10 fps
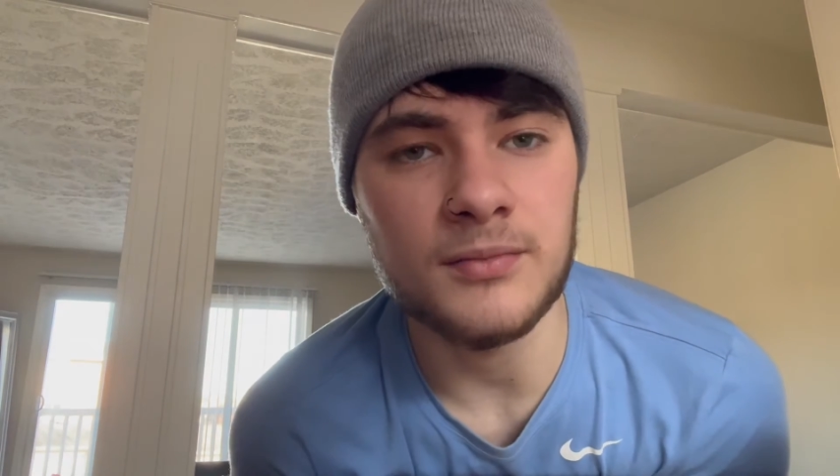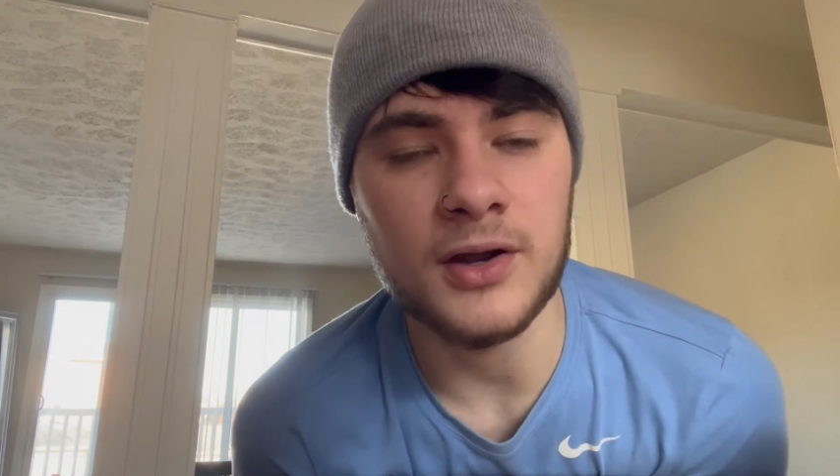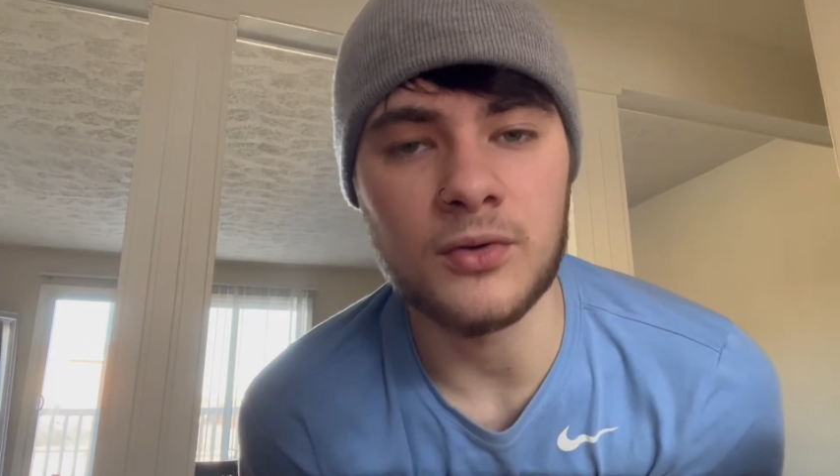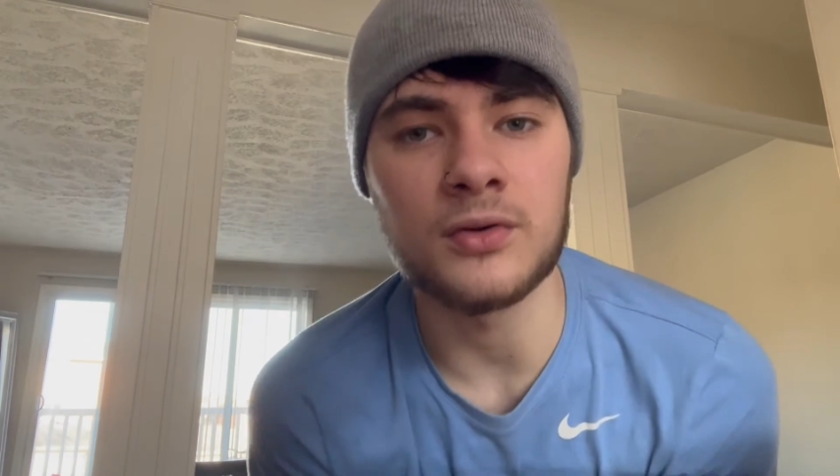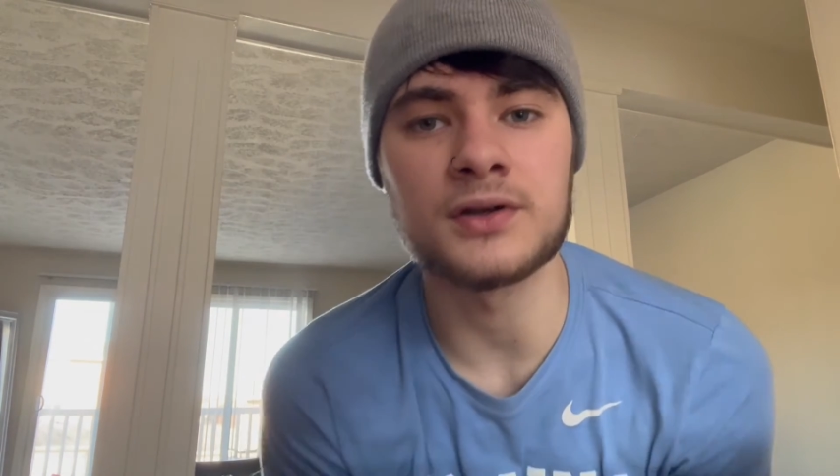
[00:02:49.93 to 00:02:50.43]
my
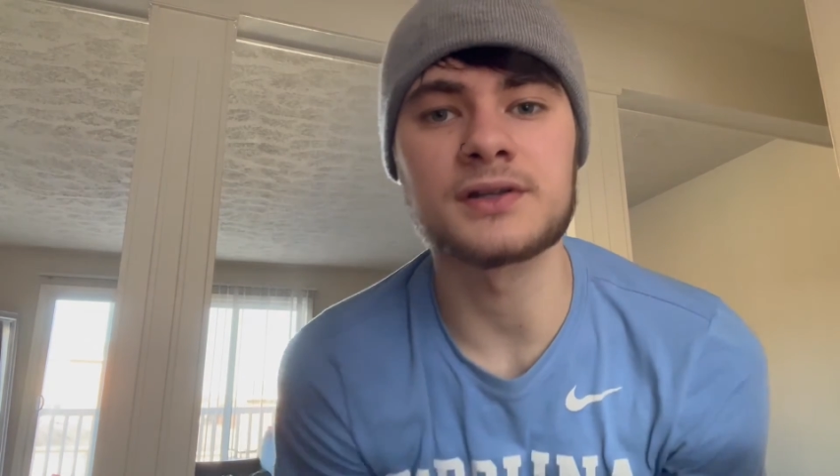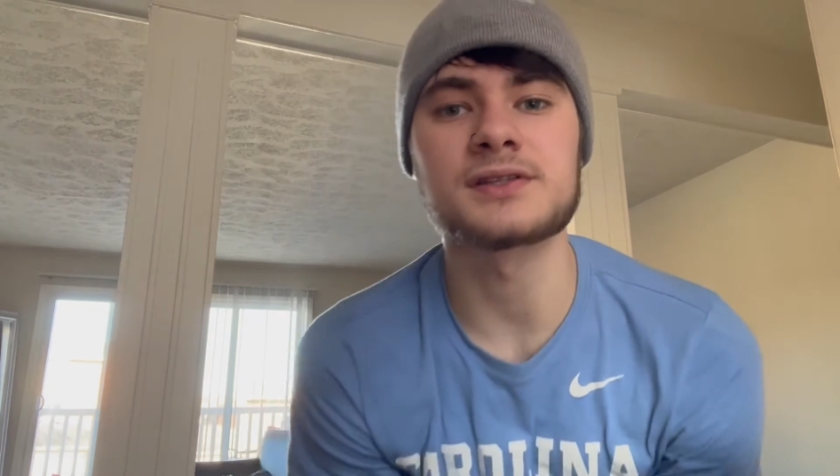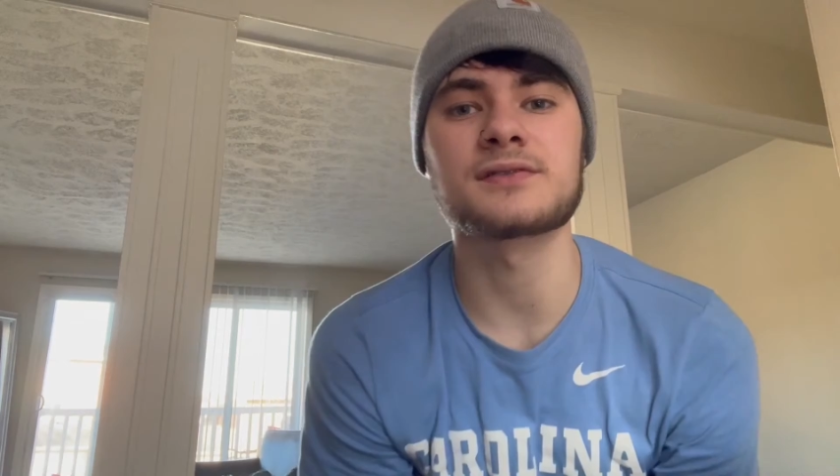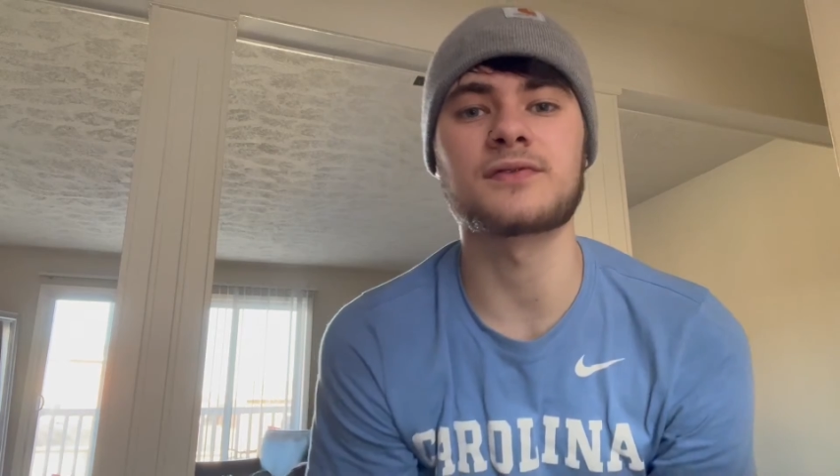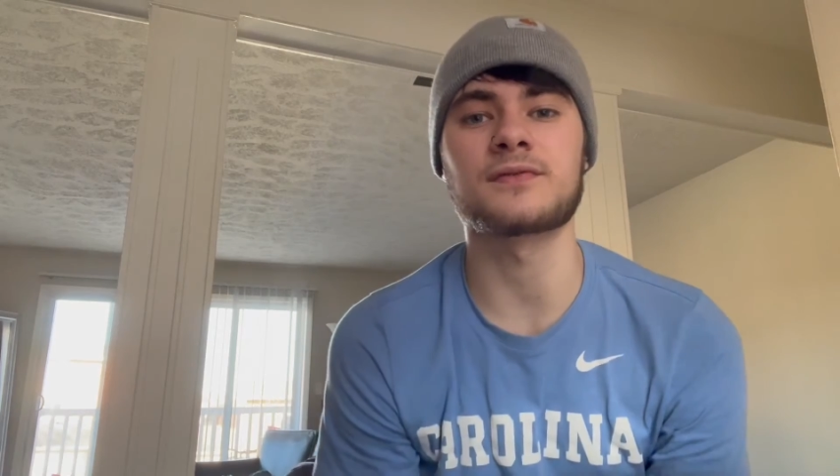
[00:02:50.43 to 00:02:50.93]

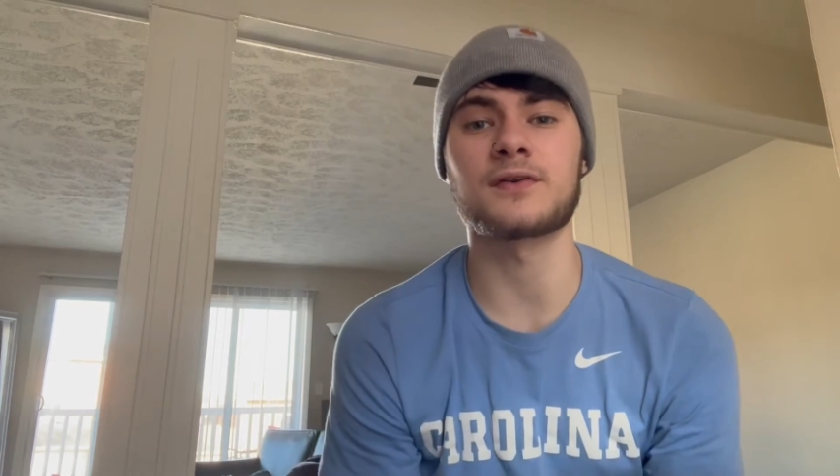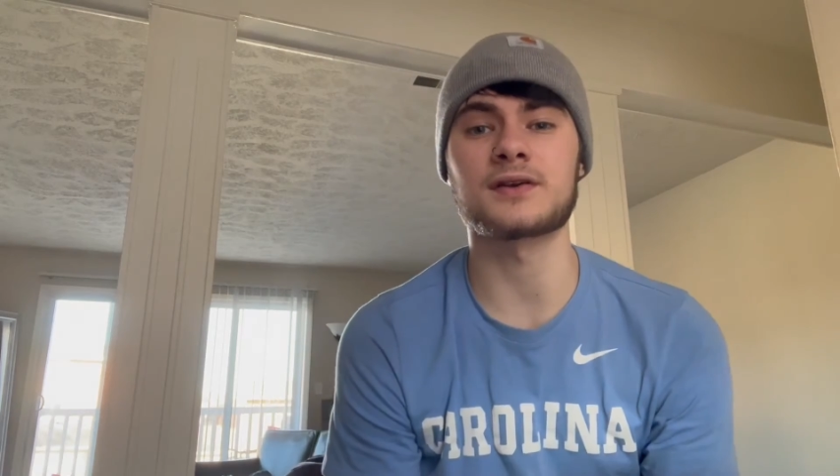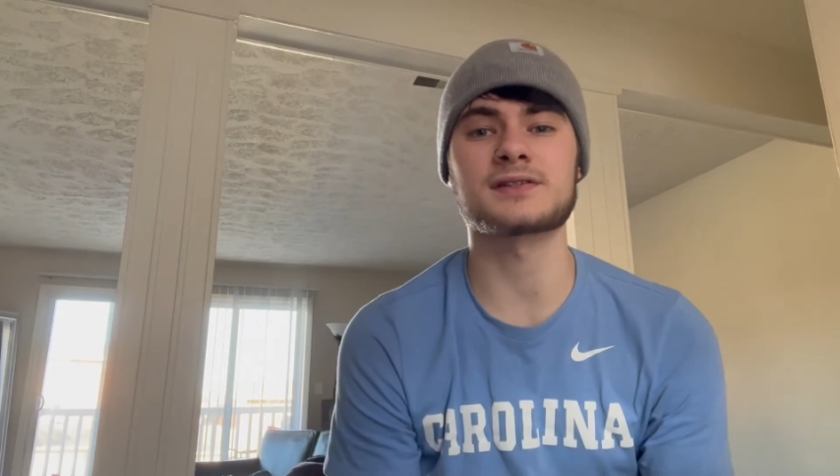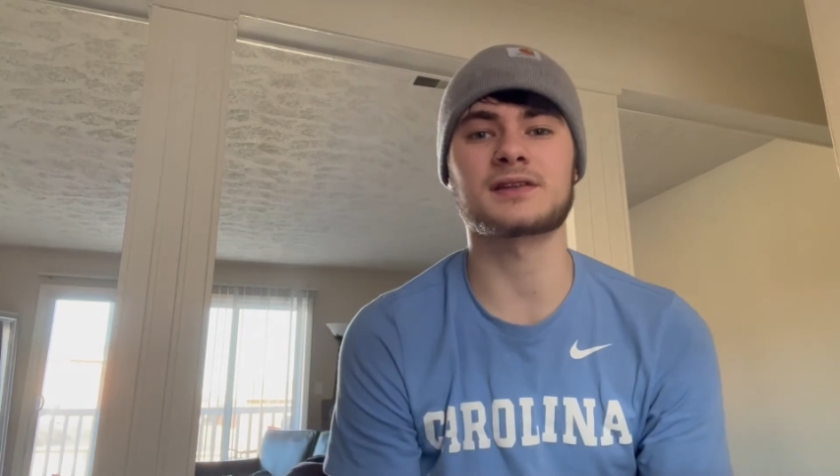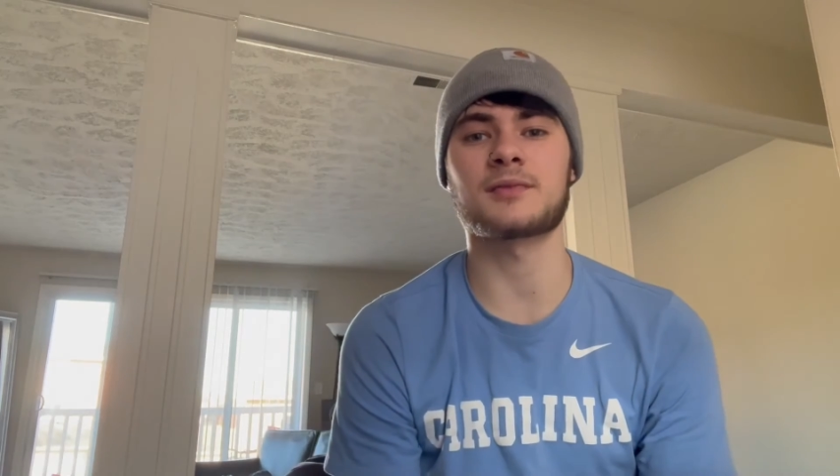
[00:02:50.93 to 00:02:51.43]
orders for first.